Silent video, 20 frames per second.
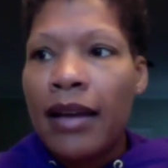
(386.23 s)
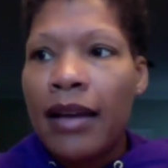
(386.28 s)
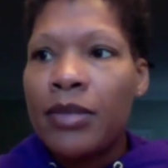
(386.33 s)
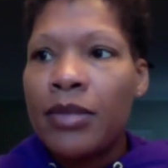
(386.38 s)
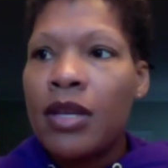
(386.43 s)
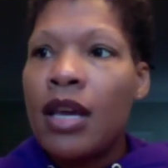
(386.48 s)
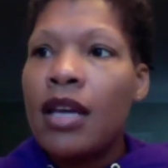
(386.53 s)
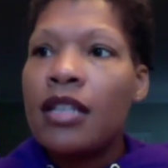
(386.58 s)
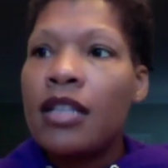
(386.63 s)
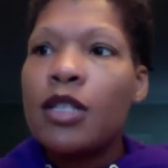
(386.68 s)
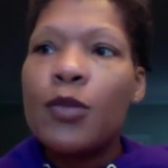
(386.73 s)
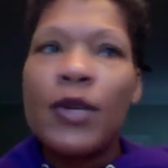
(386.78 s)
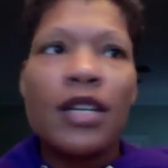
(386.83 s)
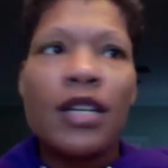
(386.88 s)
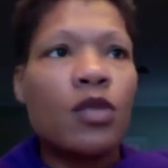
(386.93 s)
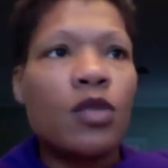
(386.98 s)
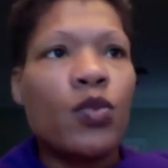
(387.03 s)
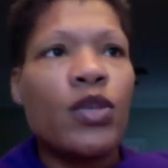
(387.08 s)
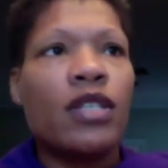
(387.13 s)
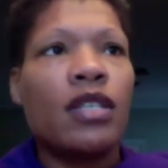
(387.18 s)
just because we
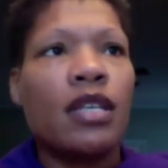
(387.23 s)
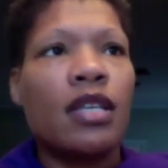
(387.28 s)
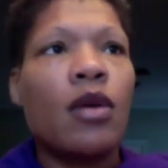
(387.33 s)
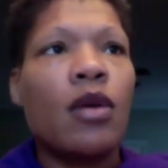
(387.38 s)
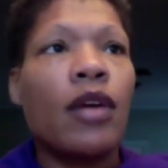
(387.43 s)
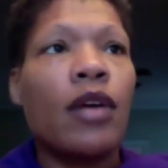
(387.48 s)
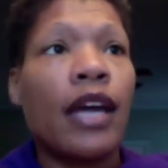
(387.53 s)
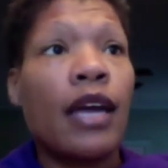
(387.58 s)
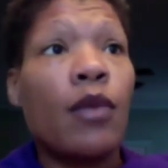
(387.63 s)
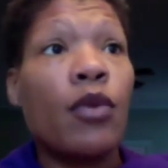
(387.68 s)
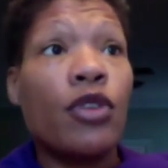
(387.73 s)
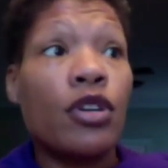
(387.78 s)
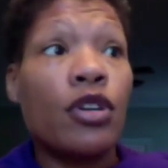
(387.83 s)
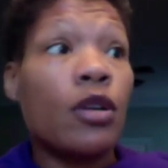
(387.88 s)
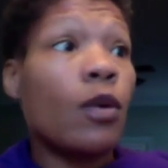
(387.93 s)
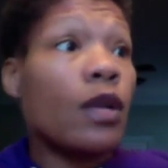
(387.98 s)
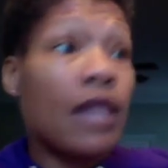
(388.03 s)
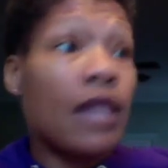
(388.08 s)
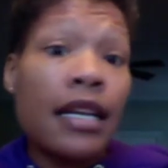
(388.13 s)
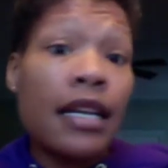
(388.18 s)
see, okay, well, you know what,
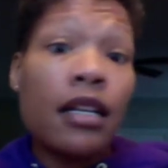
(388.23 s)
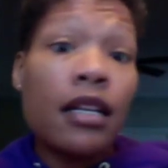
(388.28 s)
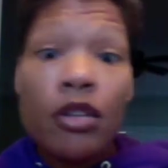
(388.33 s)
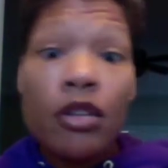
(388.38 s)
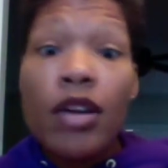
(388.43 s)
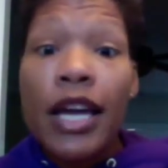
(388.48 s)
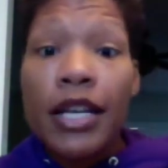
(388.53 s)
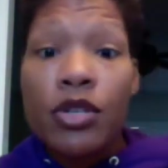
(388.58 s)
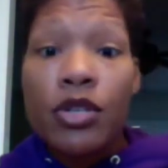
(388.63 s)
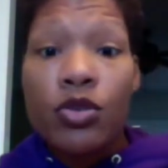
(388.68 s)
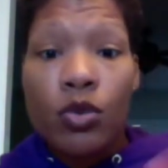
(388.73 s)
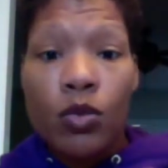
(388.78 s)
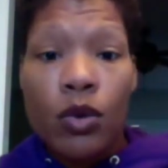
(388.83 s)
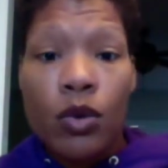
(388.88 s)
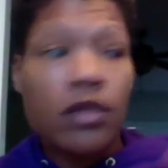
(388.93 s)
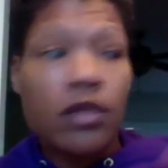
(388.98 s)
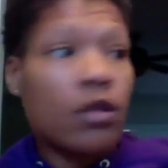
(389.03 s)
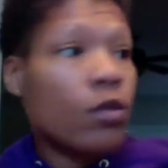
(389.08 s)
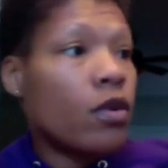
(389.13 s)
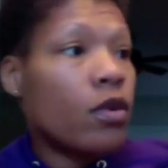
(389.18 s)
they need a little extra work,
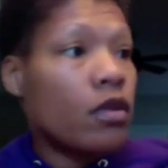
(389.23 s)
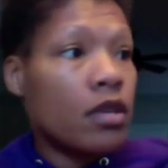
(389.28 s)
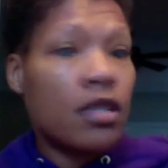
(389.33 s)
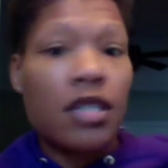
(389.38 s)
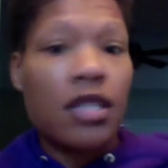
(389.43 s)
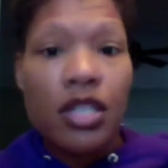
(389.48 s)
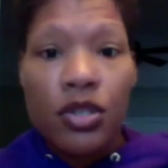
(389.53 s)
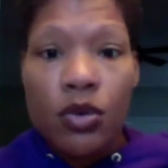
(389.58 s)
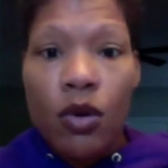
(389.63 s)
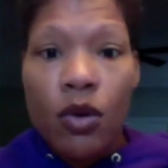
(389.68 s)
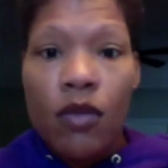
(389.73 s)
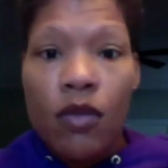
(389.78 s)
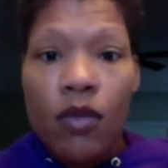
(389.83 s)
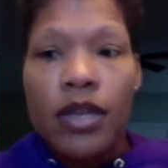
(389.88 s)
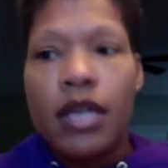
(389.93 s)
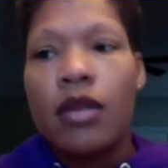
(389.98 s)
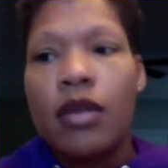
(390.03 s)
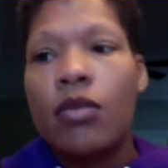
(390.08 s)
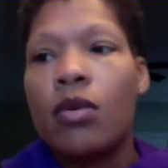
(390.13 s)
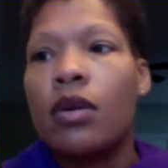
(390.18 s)
so we're going to send you over here,
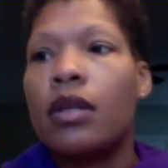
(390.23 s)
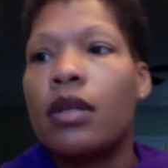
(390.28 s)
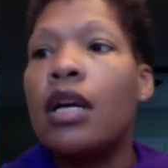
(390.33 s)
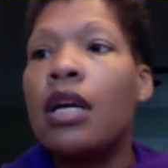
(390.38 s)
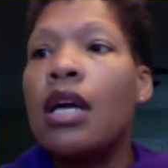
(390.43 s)
or